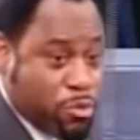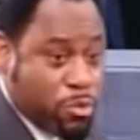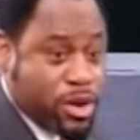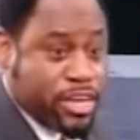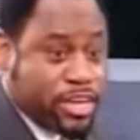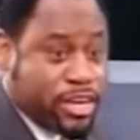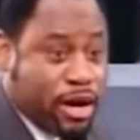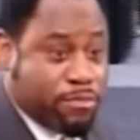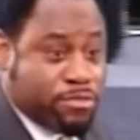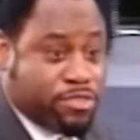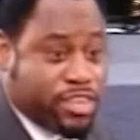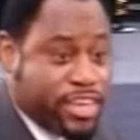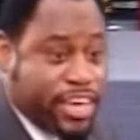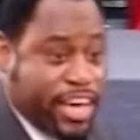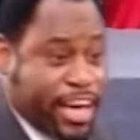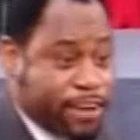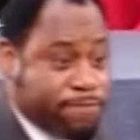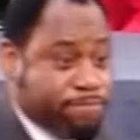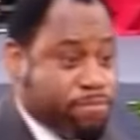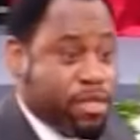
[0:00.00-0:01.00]
what he comes to
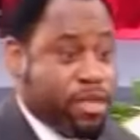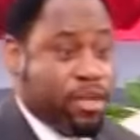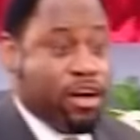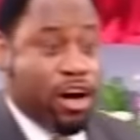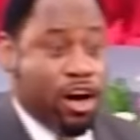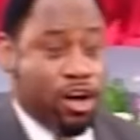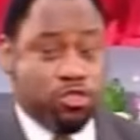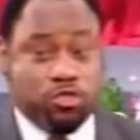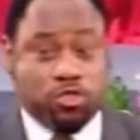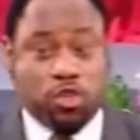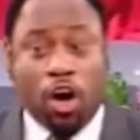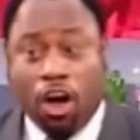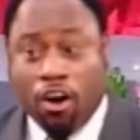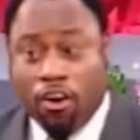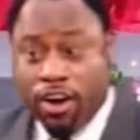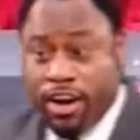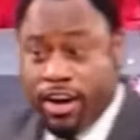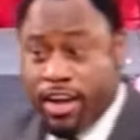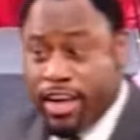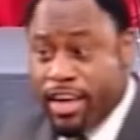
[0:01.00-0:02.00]
get
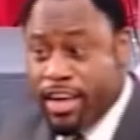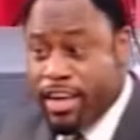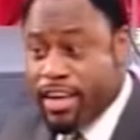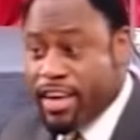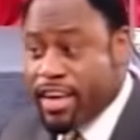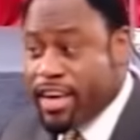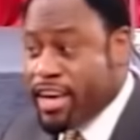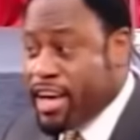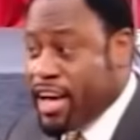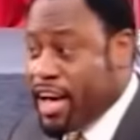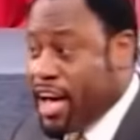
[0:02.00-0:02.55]
authority